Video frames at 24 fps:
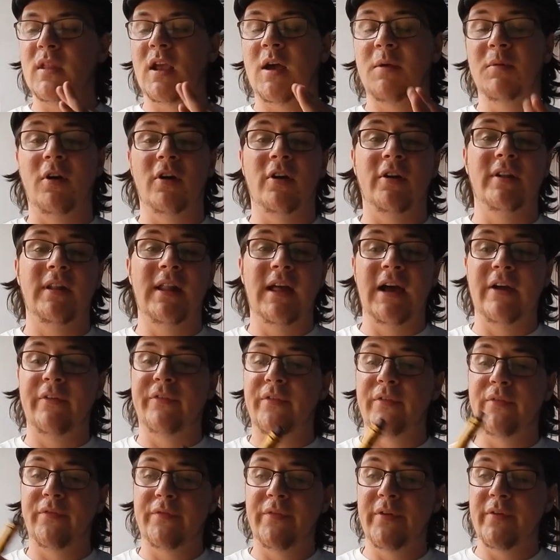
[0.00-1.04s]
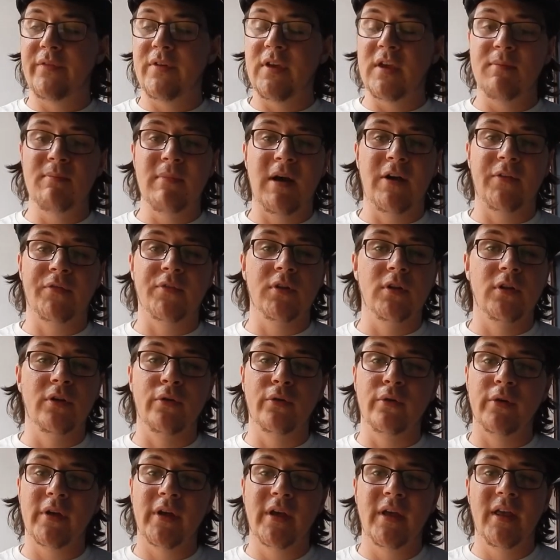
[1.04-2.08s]
I'm not going to lie, for the mouth
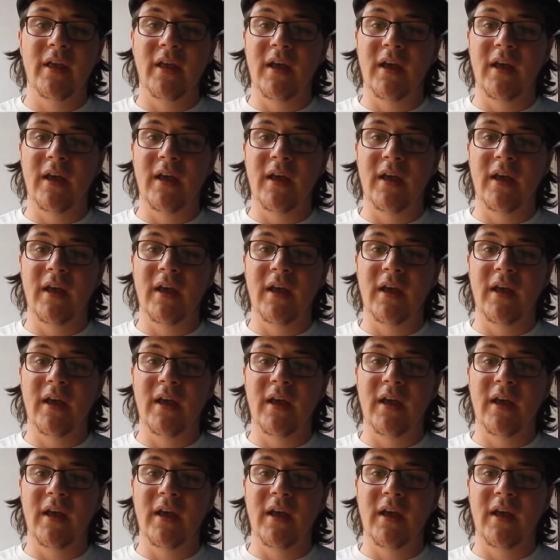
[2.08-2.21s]
lung,